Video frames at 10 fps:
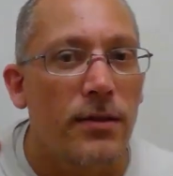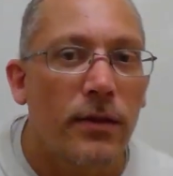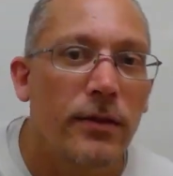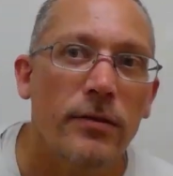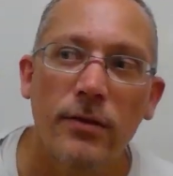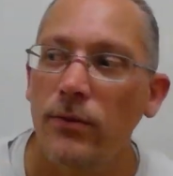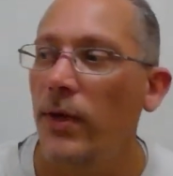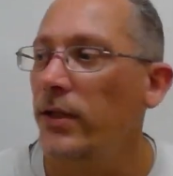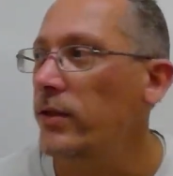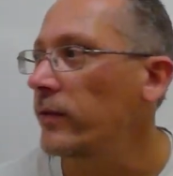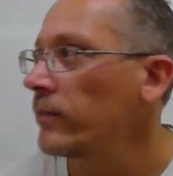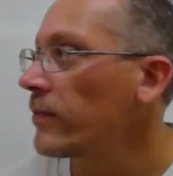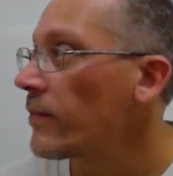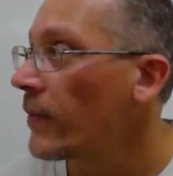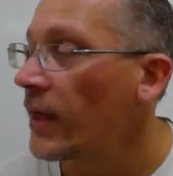So here's the question.
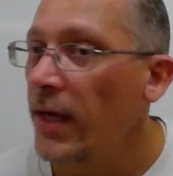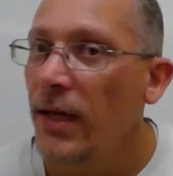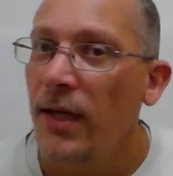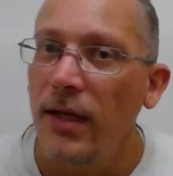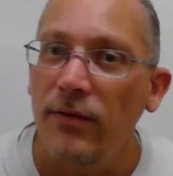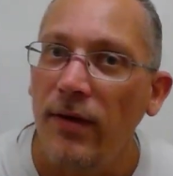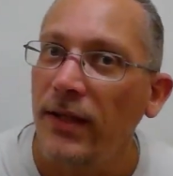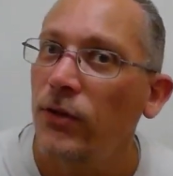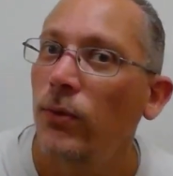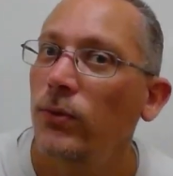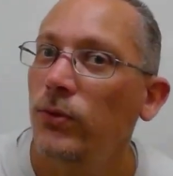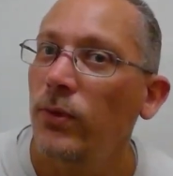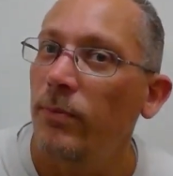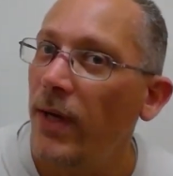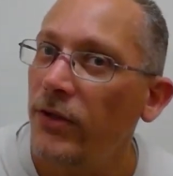If I told
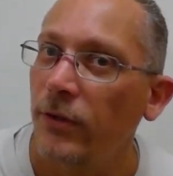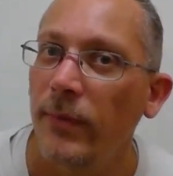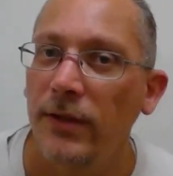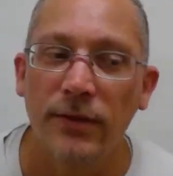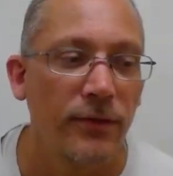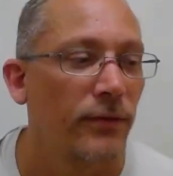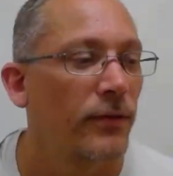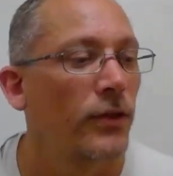you a measurement,